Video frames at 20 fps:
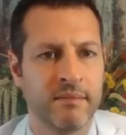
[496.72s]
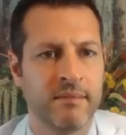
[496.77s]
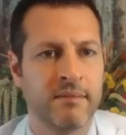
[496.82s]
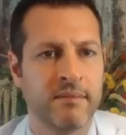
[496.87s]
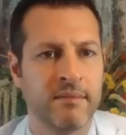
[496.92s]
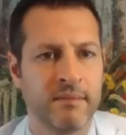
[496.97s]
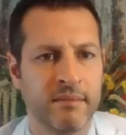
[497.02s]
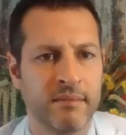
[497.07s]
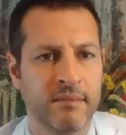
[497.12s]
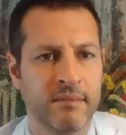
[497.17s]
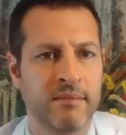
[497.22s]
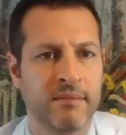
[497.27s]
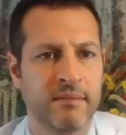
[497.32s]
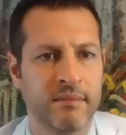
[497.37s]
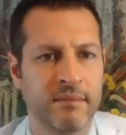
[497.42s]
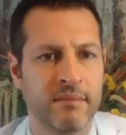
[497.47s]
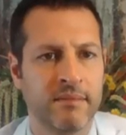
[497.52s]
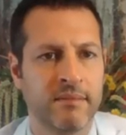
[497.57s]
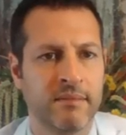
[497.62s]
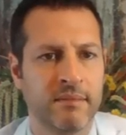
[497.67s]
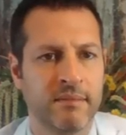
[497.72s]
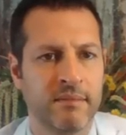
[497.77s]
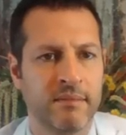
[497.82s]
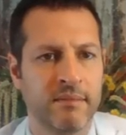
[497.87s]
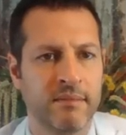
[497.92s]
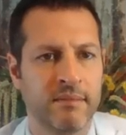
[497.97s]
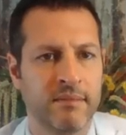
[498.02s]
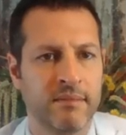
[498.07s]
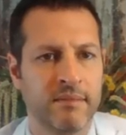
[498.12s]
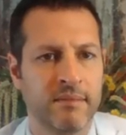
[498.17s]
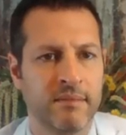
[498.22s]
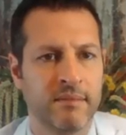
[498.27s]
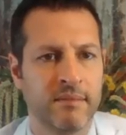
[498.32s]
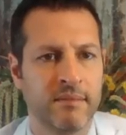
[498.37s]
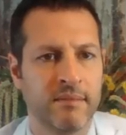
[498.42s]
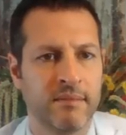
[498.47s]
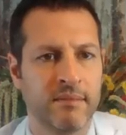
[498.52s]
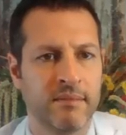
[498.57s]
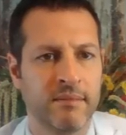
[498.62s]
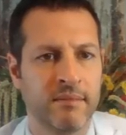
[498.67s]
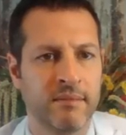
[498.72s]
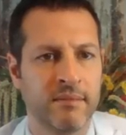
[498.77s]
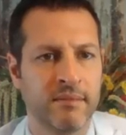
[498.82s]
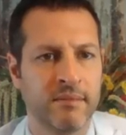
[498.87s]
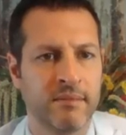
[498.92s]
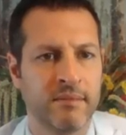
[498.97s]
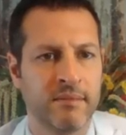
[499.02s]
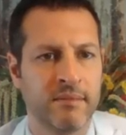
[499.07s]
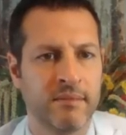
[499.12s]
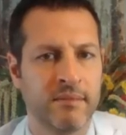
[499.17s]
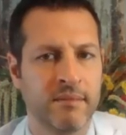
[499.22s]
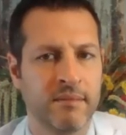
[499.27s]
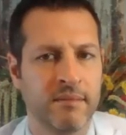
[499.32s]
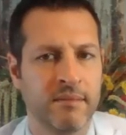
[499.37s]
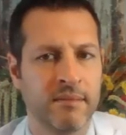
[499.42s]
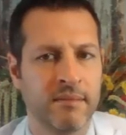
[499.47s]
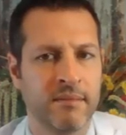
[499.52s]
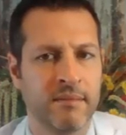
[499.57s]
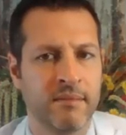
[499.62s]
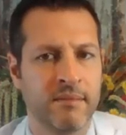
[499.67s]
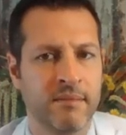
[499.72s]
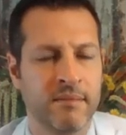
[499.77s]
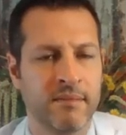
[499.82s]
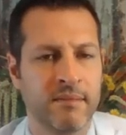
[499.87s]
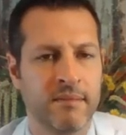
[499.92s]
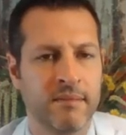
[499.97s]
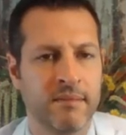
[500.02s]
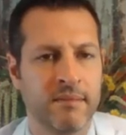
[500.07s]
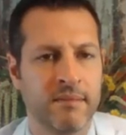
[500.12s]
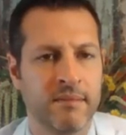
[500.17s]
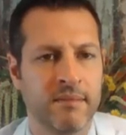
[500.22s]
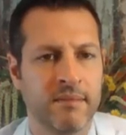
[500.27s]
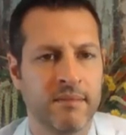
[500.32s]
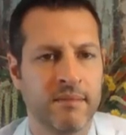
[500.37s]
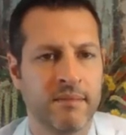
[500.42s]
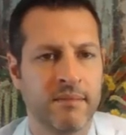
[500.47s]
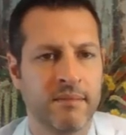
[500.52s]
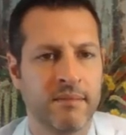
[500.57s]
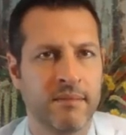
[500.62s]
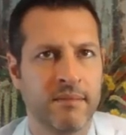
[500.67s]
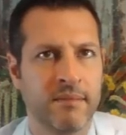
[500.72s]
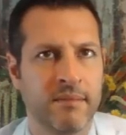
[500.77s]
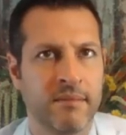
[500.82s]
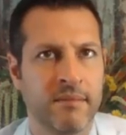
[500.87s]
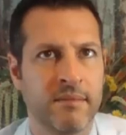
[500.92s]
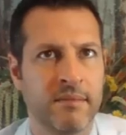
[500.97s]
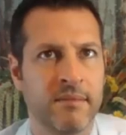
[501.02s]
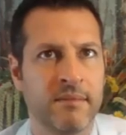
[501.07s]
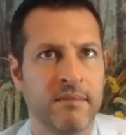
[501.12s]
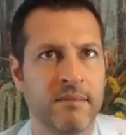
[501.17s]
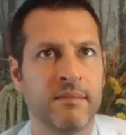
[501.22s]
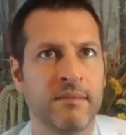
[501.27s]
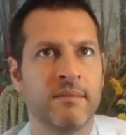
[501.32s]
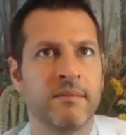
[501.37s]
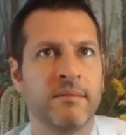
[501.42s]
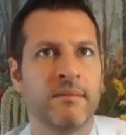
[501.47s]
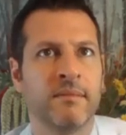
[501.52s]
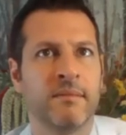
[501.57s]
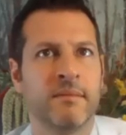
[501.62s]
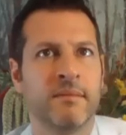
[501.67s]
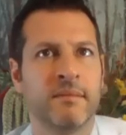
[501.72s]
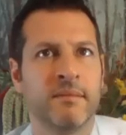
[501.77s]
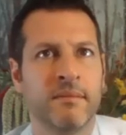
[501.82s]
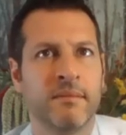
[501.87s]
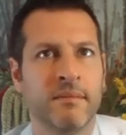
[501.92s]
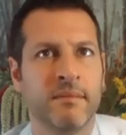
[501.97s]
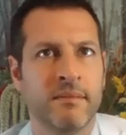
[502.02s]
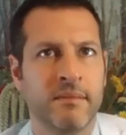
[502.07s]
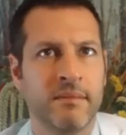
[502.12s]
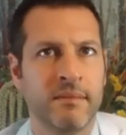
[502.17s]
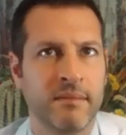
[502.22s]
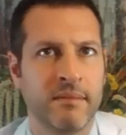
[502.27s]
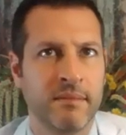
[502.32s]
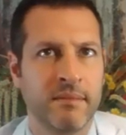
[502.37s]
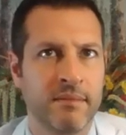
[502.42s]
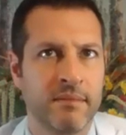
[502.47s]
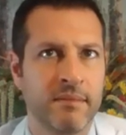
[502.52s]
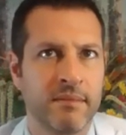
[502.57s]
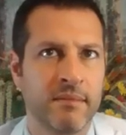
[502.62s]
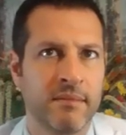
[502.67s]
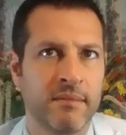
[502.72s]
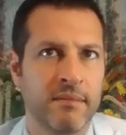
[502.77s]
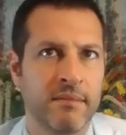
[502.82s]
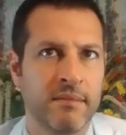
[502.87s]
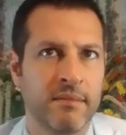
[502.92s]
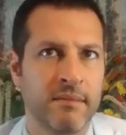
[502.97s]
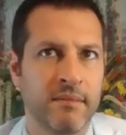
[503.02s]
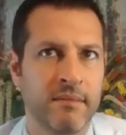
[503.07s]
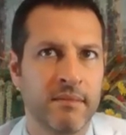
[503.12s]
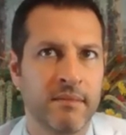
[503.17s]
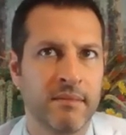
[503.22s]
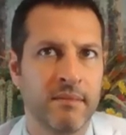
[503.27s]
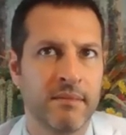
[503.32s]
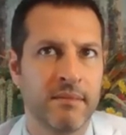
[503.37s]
[no speech]